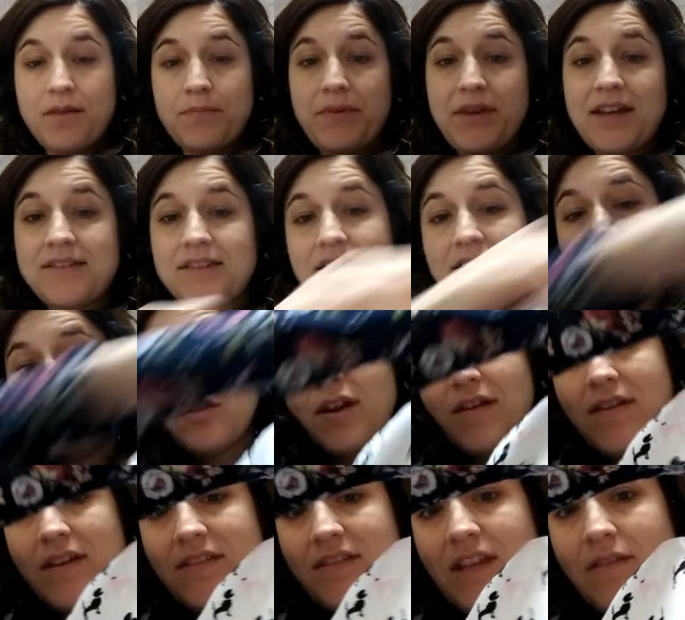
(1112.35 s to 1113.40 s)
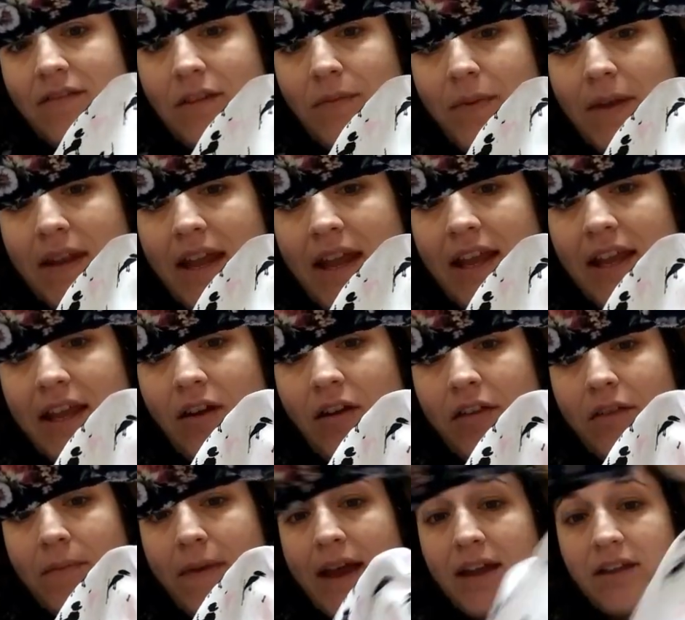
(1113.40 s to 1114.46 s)
Because I still have that safety pin hanging
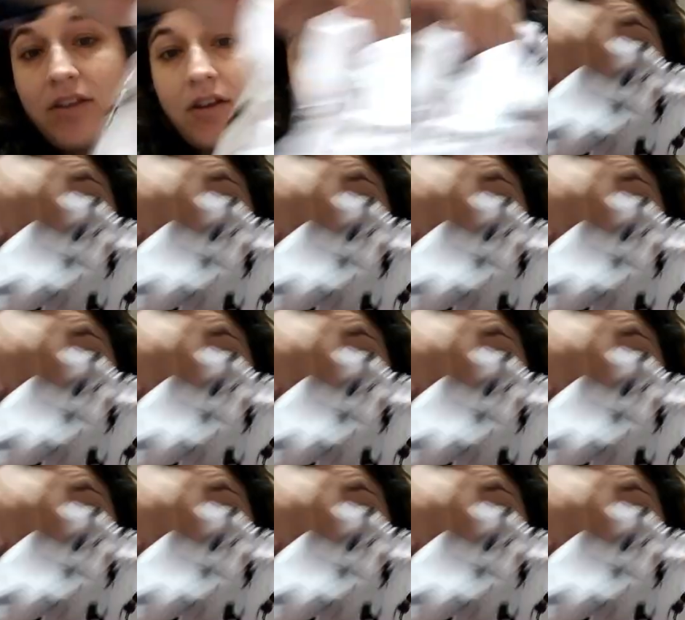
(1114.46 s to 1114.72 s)
on the back there,